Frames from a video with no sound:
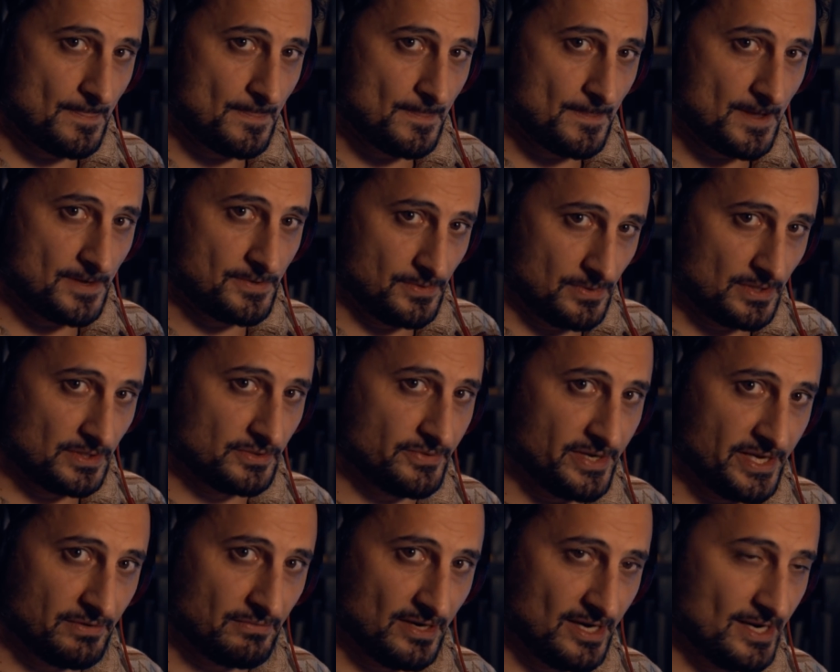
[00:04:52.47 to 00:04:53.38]
You
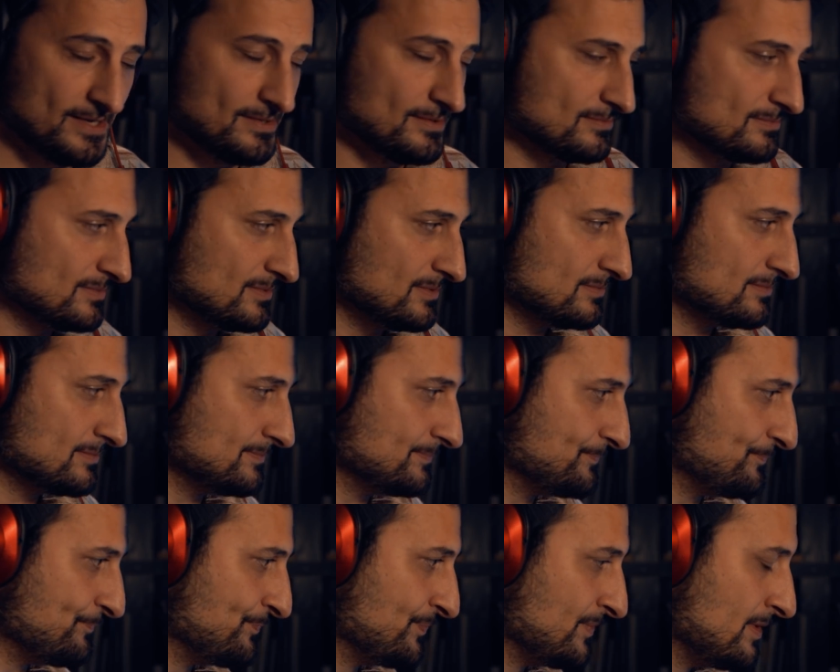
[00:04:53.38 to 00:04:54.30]
agree, right?
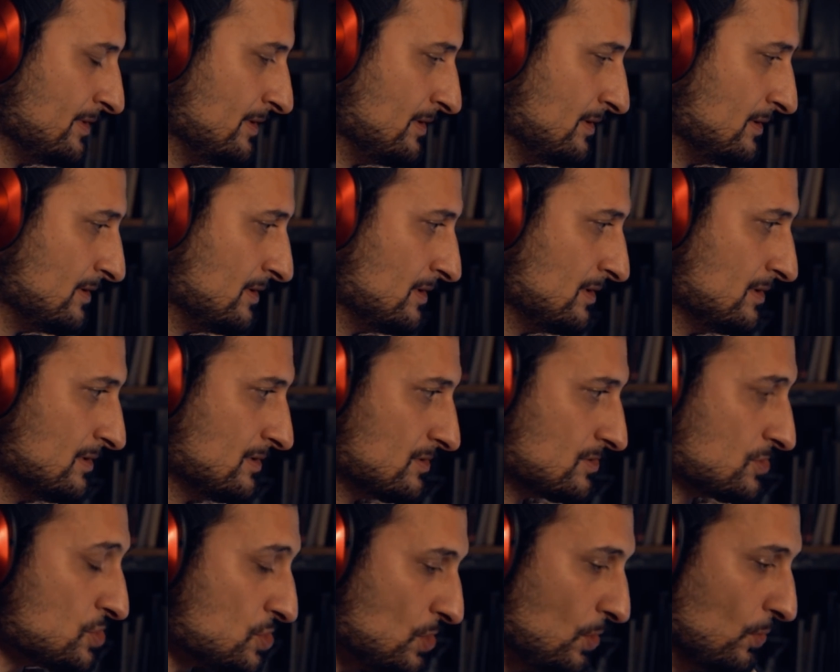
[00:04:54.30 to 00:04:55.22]

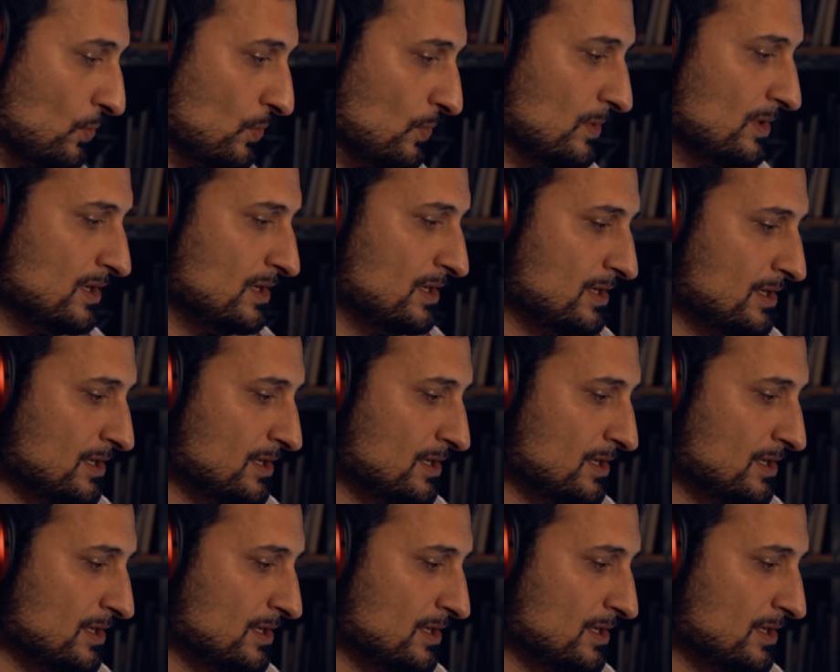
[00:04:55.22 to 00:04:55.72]
So,